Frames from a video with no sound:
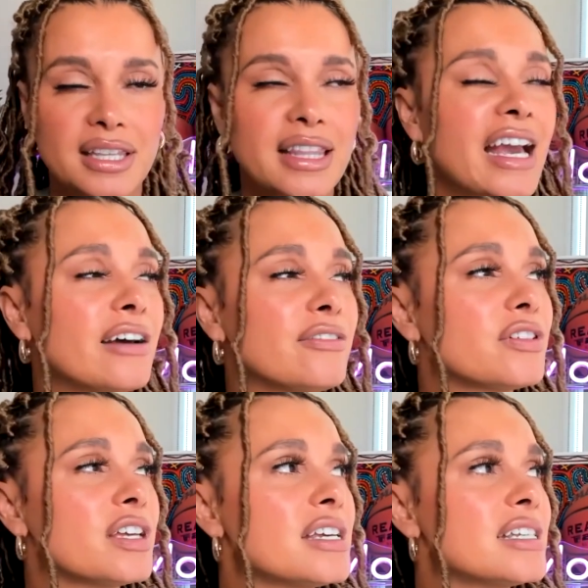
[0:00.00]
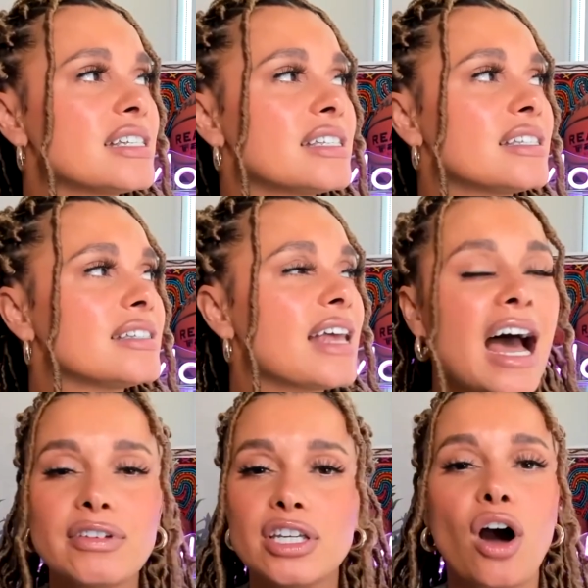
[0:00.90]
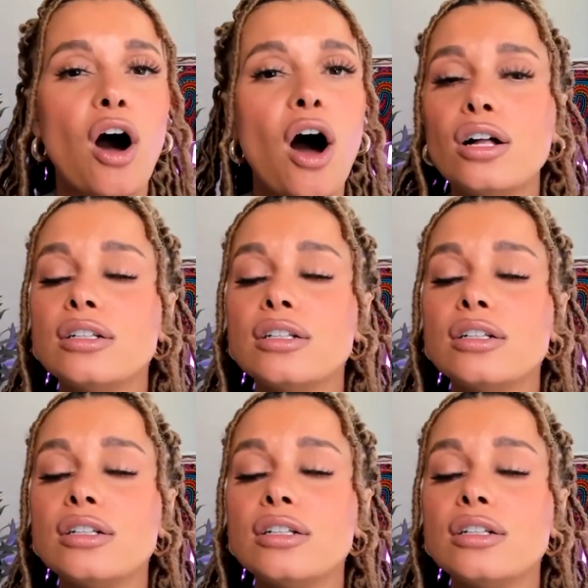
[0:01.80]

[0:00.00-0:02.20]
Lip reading: They have savvy Hall